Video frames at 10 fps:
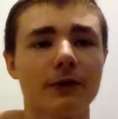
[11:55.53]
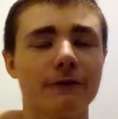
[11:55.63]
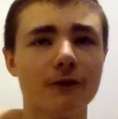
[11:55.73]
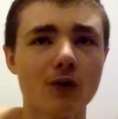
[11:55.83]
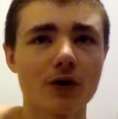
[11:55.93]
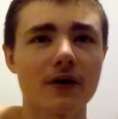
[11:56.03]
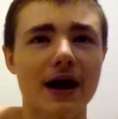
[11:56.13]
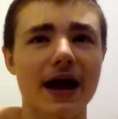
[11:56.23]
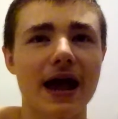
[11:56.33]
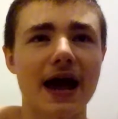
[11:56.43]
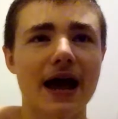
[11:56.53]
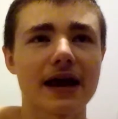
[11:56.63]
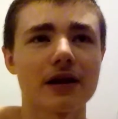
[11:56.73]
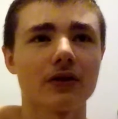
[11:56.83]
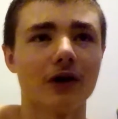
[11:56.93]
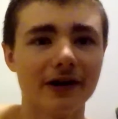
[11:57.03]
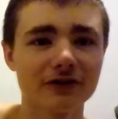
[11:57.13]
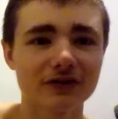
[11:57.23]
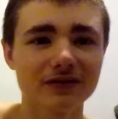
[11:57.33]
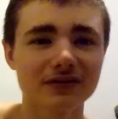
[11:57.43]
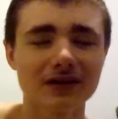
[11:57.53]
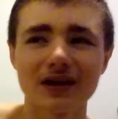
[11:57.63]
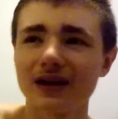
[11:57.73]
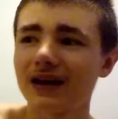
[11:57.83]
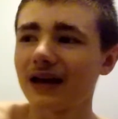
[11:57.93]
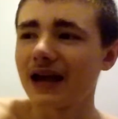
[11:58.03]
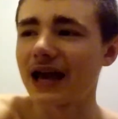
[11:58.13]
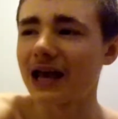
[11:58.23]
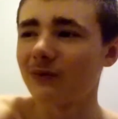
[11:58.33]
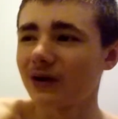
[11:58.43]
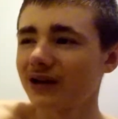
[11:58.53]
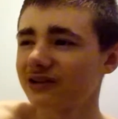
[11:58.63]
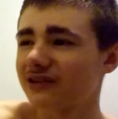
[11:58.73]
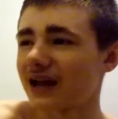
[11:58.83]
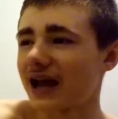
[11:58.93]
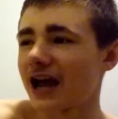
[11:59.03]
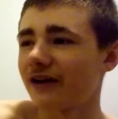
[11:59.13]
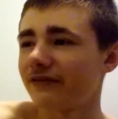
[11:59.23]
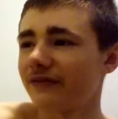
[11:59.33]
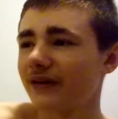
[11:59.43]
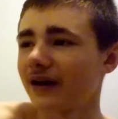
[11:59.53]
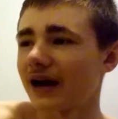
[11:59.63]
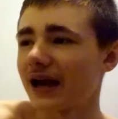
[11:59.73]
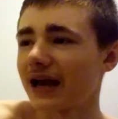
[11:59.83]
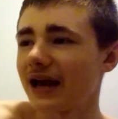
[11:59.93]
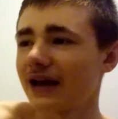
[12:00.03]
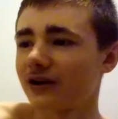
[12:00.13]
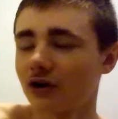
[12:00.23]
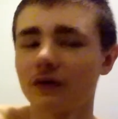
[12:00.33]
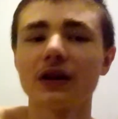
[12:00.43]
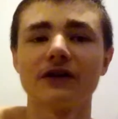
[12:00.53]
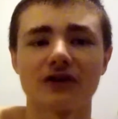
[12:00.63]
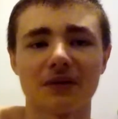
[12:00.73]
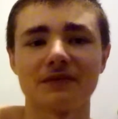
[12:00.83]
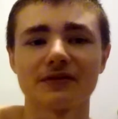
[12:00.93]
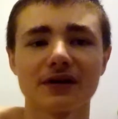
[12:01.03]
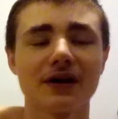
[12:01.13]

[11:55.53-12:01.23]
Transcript: Before I had lunges, and what else did I have? I had gorilla jumps.